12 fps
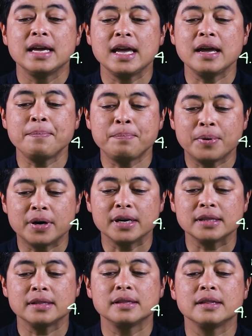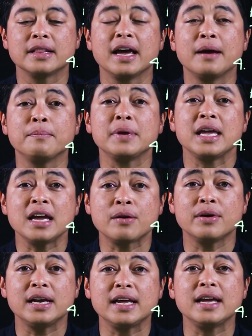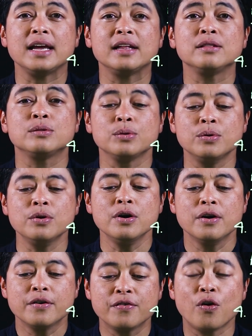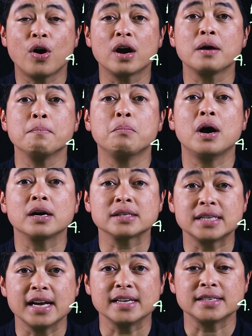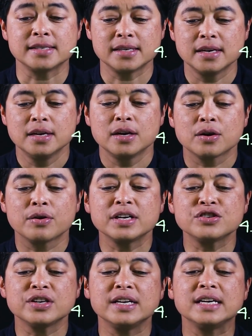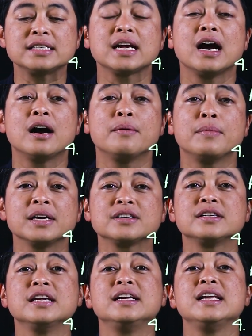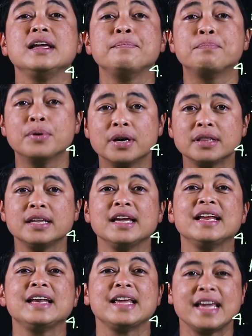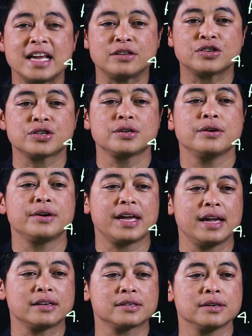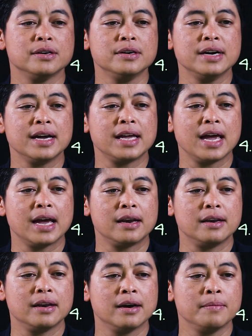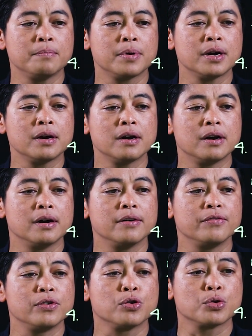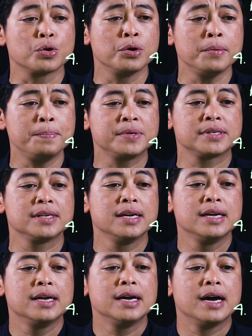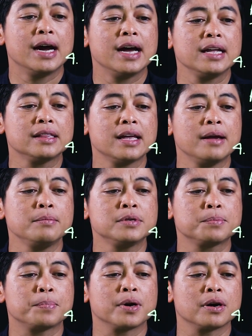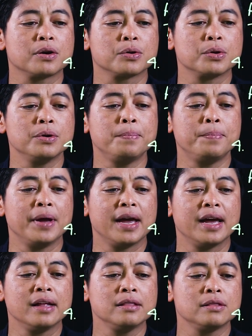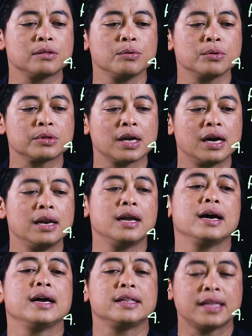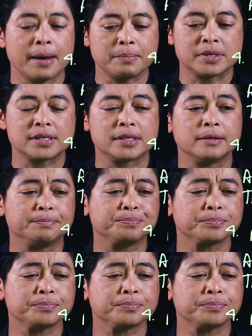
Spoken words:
He put them equally into 4 boxes. Question is, how much did he put in each? Okay, so again, number of groups, items per group, and total items.